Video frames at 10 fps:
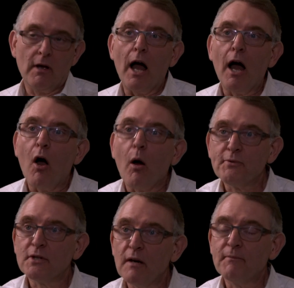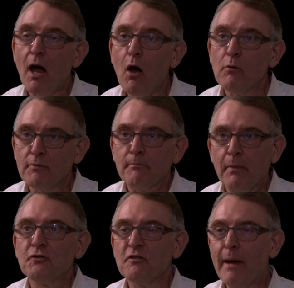observed a whole
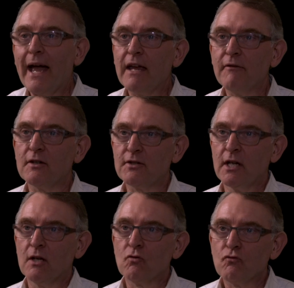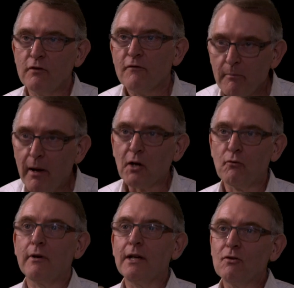bunch of behaviours driven by
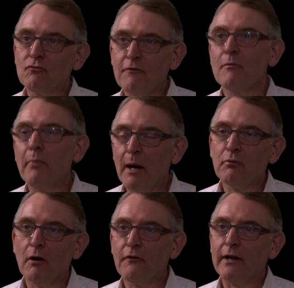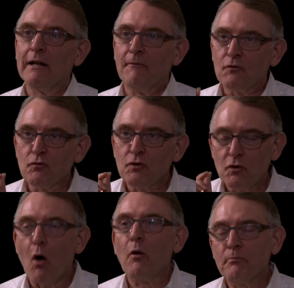greed, driven by profit,
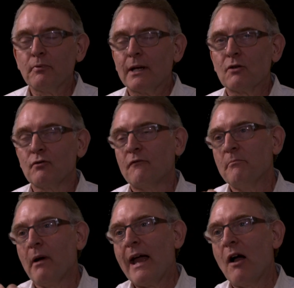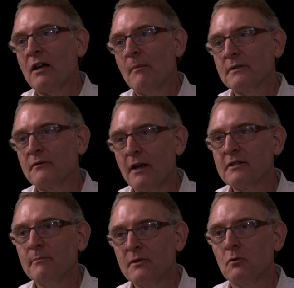not being driven by outcomes of
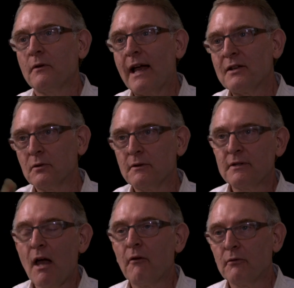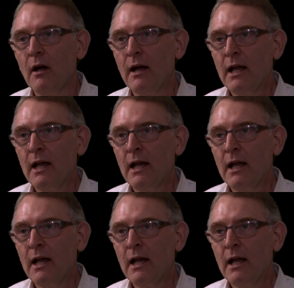customers, all of that sort of stuff, right?